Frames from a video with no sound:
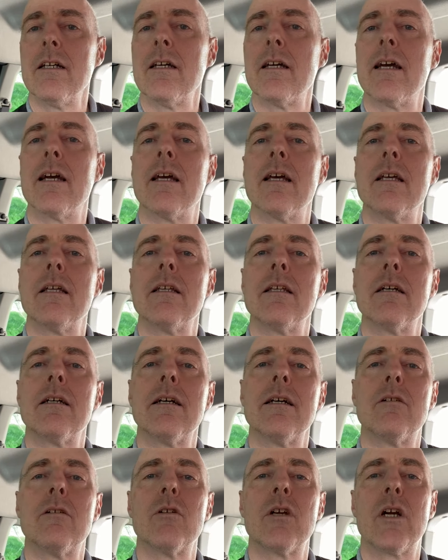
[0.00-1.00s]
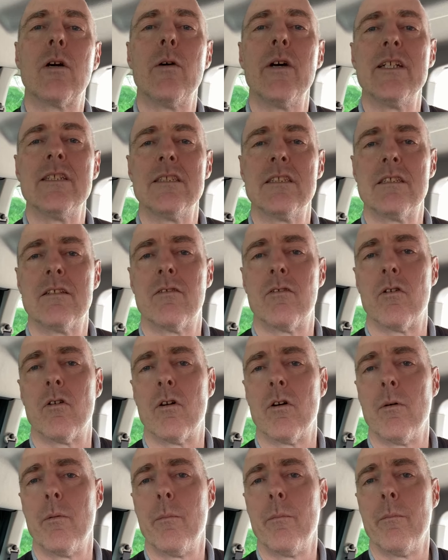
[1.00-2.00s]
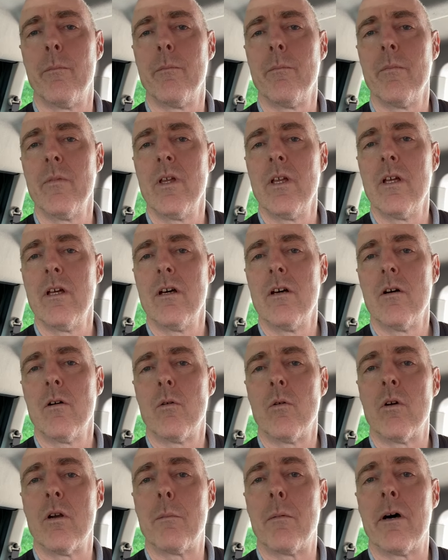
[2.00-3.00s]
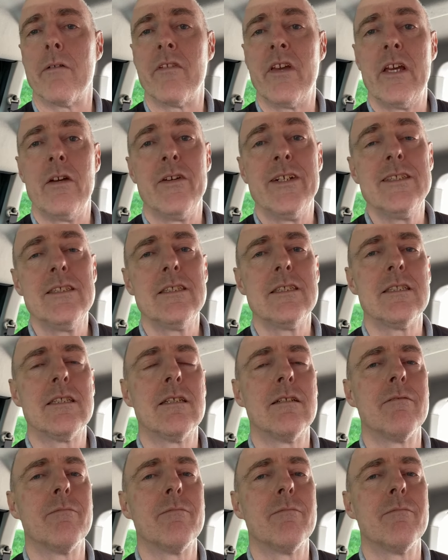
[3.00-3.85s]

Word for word: and I had a request from one of my viewers